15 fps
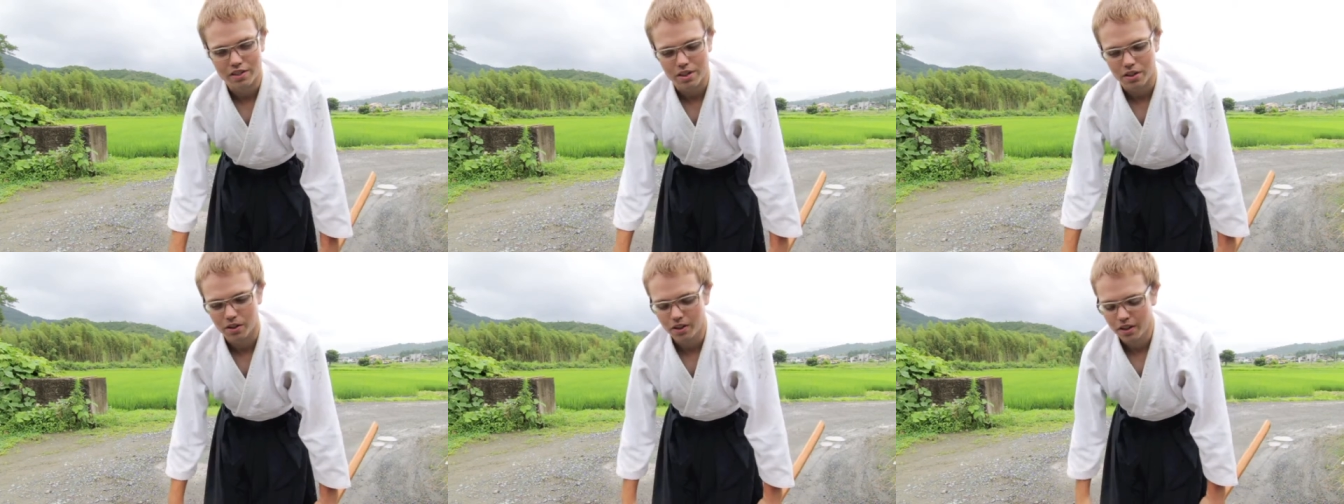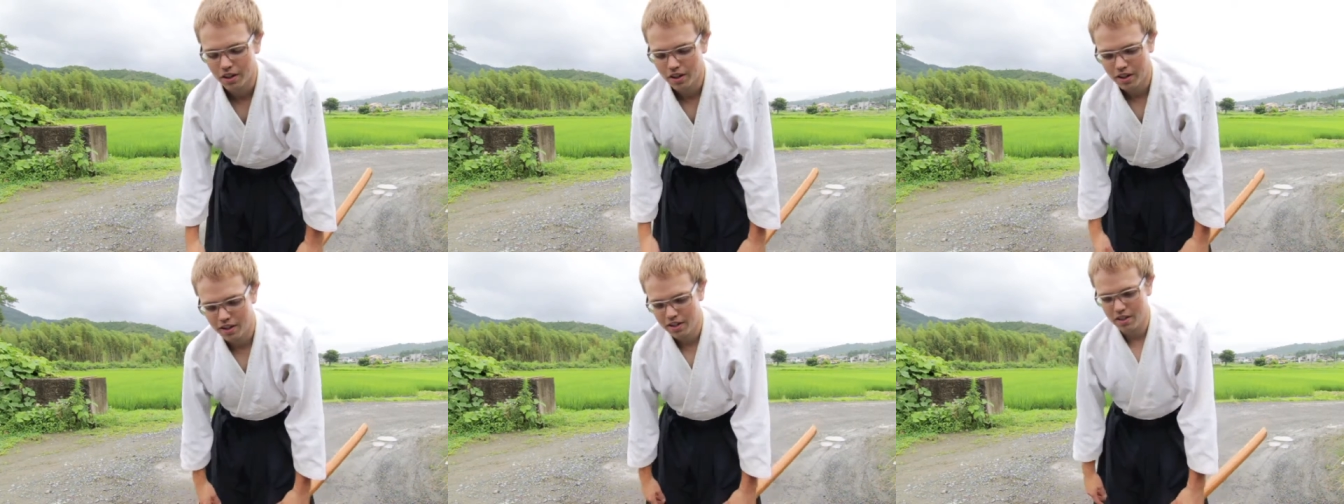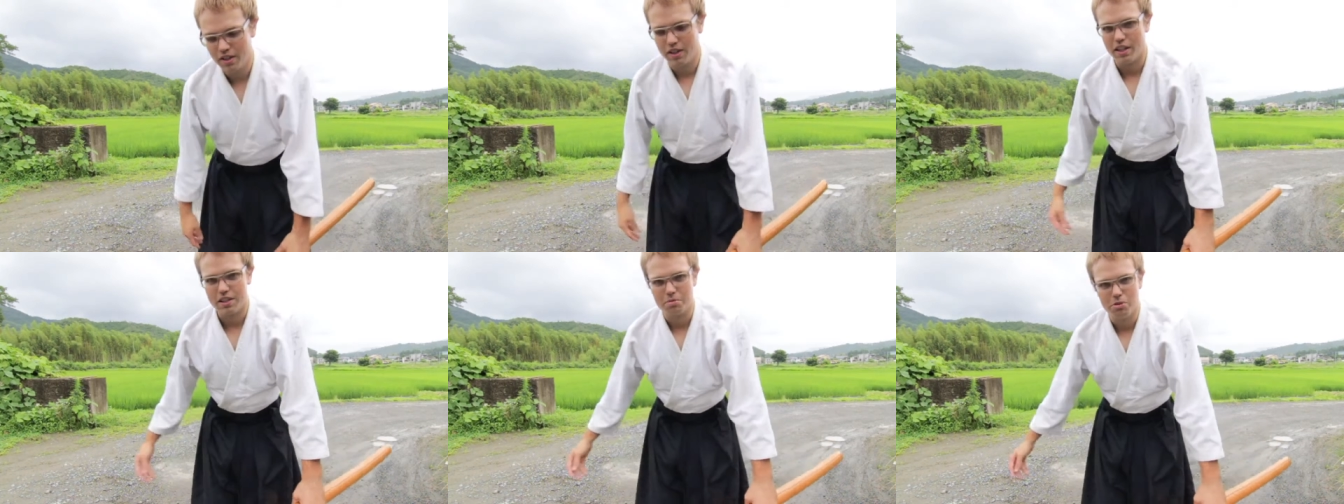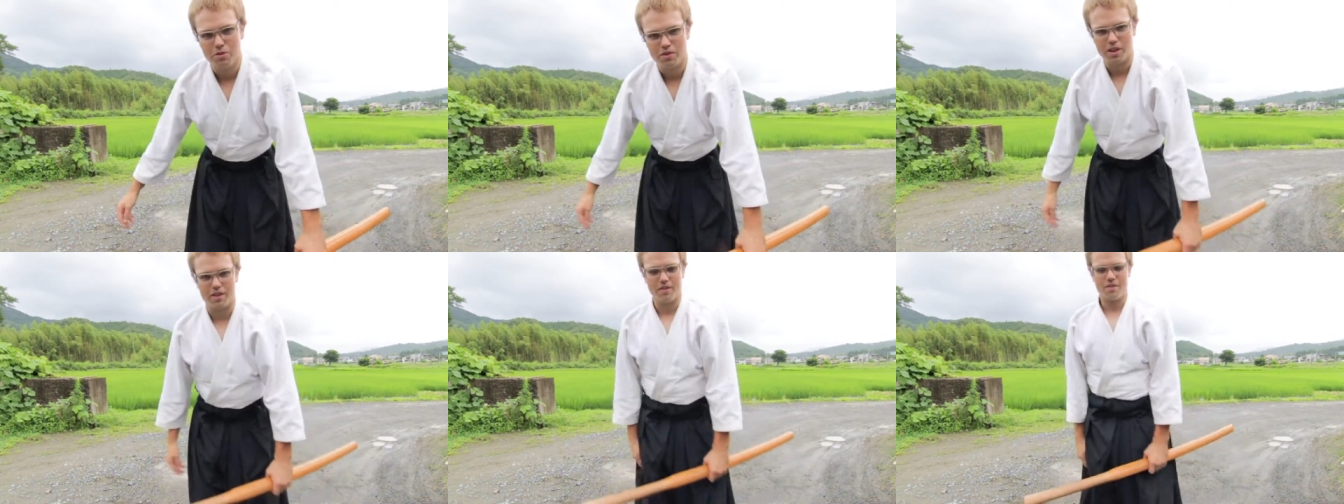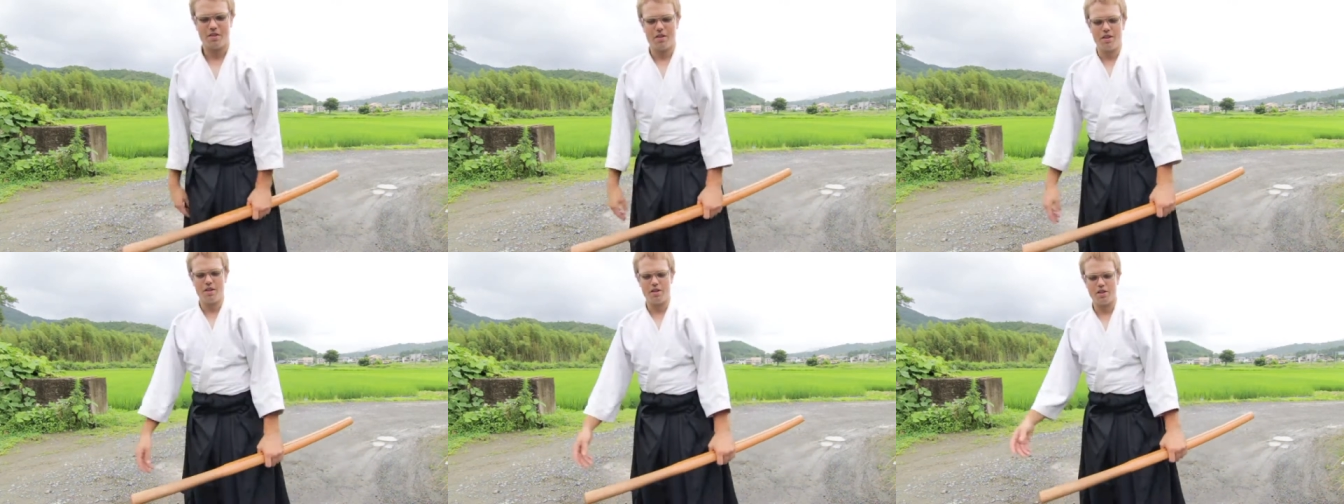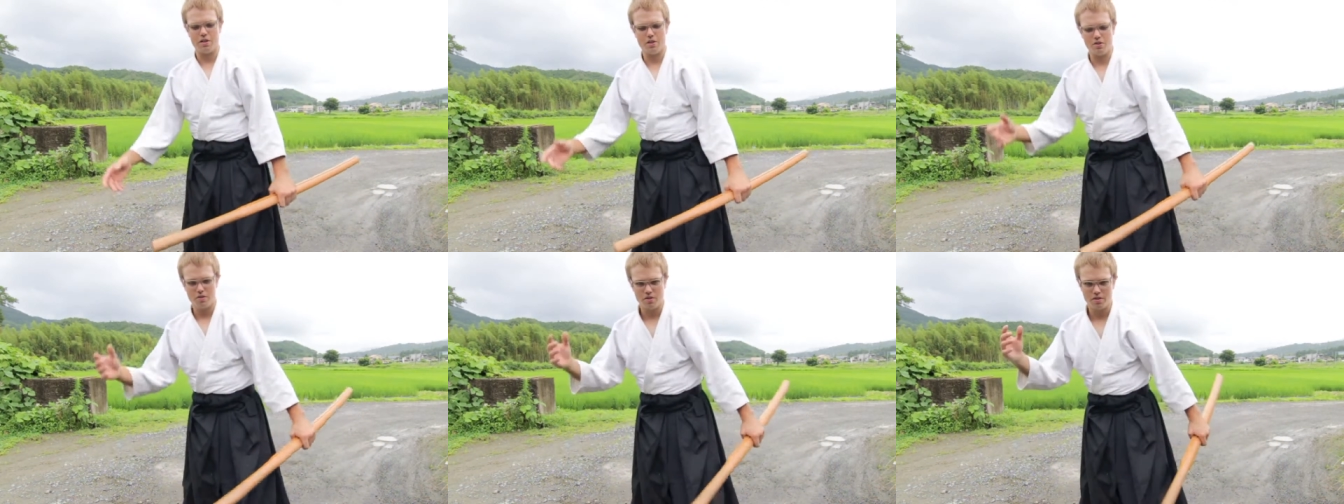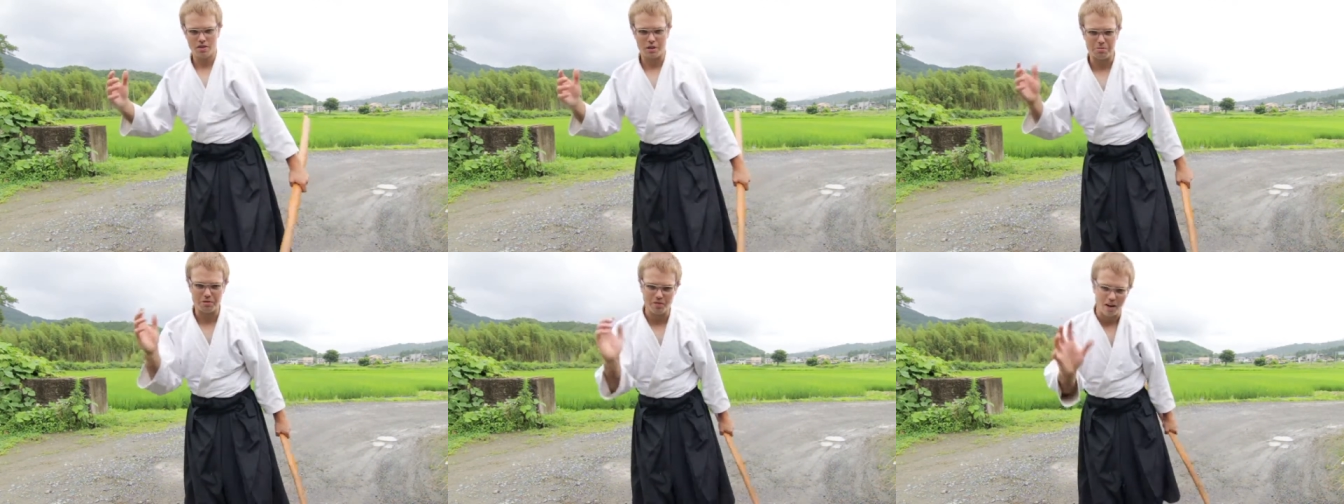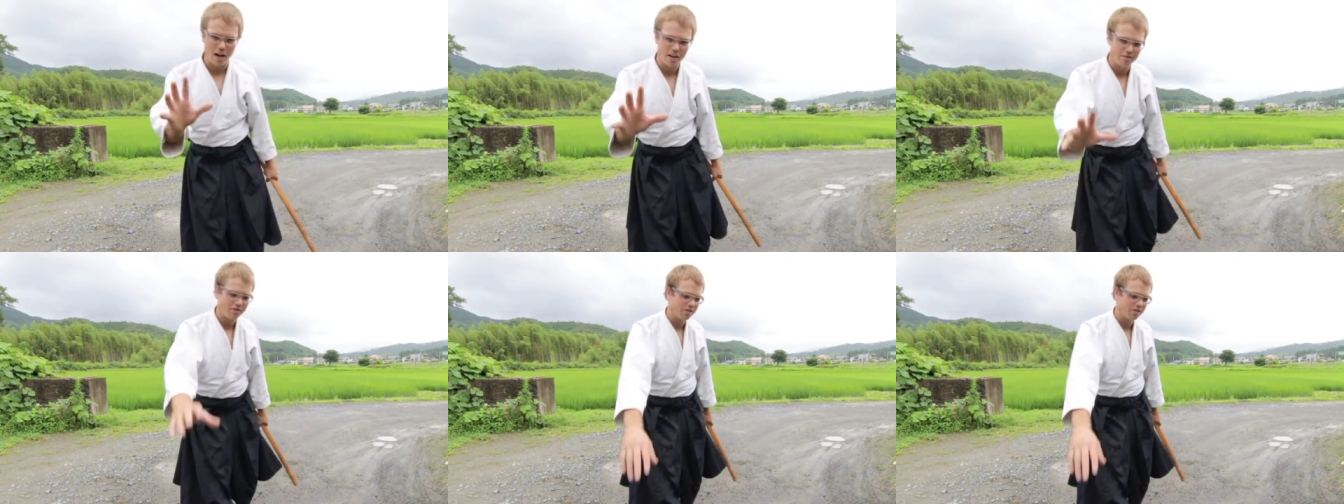So let's move on to number five.